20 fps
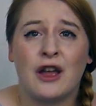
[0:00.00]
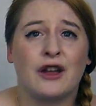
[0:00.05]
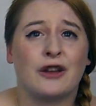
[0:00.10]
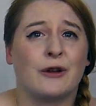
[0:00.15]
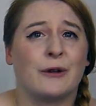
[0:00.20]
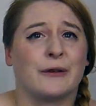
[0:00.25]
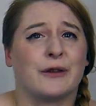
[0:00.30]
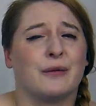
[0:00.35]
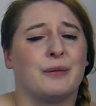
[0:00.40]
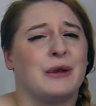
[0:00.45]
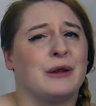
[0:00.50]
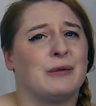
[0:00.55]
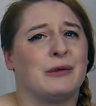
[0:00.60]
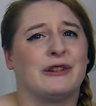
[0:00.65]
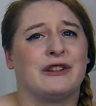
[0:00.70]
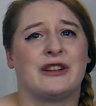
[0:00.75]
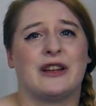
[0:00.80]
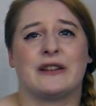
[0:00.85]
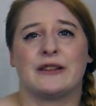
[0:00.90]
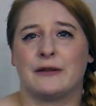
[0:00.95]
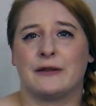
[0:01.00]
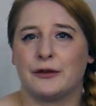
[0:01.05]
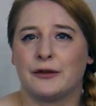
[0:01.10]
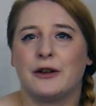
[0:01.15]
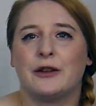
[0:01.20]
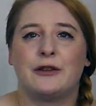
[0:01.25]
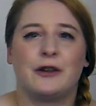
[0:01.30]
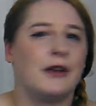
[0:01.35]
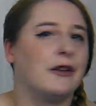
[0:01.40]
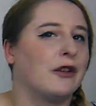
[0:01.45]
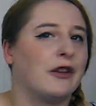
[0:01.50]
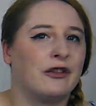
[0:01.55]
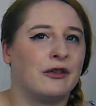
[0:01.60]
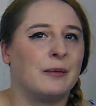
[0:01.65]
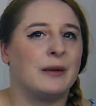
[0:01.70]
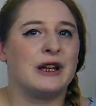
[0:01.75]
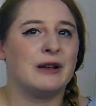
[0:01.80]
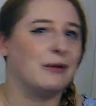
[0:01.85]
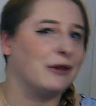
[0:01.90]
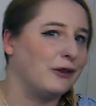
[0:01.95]
got some people to take some photos of
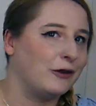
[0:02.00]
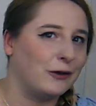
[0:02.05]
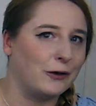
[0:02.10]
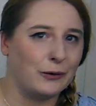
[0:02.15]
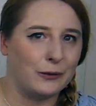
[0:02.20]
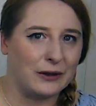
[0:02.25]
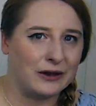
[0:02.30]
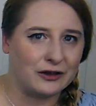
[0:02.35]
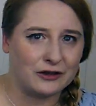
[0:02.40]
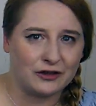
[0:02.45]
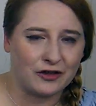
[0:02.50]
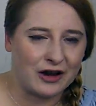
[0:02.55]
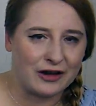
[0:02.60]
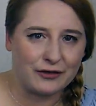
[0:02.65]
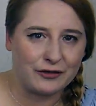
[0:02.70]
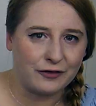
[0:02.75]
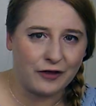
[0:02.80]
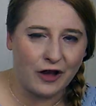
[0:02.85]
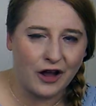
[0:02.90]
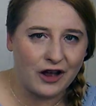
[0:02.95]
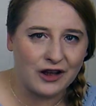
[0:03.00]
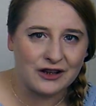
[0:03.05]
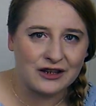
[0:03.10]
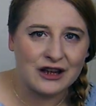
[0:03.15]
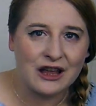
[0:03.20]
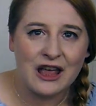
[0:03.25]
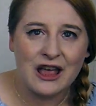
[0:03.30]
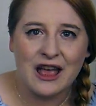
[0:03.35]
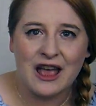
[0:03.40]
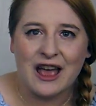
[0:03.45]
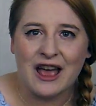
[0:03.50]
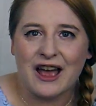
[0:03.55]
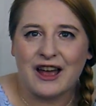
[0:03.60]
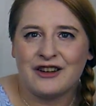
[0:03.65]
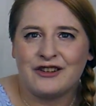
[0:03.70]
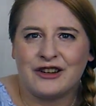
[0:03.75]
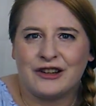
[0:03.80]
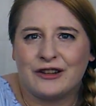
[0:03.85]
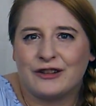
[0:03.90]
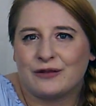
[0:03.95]
me, which is always great fun,
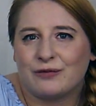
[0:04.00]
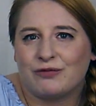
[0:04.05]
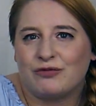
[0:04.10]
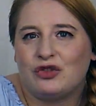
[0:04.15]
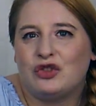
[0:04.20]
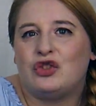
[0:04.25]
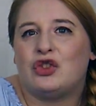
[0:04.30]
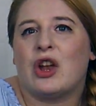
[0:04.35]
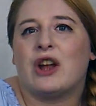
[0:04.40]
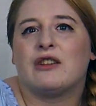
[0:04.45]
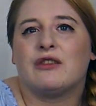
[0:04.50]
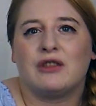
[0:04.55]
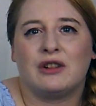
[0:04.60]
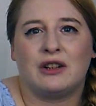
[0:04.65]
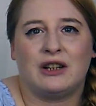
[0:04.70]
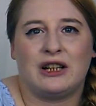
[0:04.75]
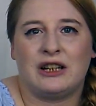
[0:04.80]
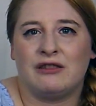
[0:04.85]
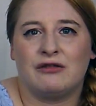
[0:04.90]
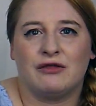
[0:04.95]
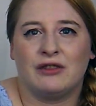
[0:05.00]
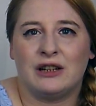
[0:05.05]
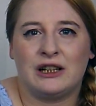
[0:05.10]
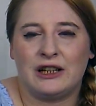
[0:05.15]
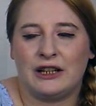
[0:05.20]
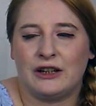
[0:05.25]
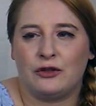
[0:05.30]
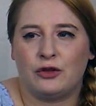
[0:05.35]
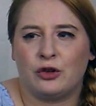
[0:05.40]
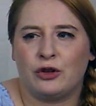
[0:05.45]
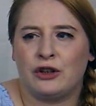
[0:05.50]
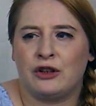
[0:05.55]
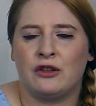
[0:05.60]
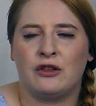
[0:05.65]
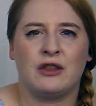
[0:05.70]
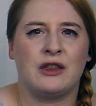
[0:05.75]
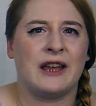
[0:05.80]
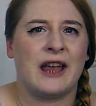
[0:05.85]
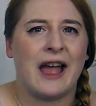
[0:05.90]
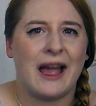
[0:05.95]
and just generally really enjoyed
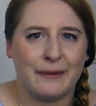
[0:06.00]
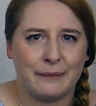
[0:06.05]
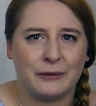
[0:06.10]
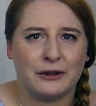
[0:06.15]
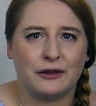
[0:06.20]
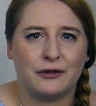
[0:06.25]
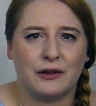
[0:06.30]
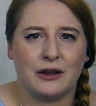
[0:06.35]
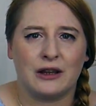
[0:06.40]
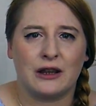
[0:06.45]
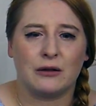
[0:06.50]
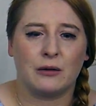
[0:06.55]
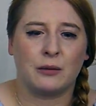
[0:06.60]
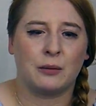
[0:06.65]
the atmosphere. There were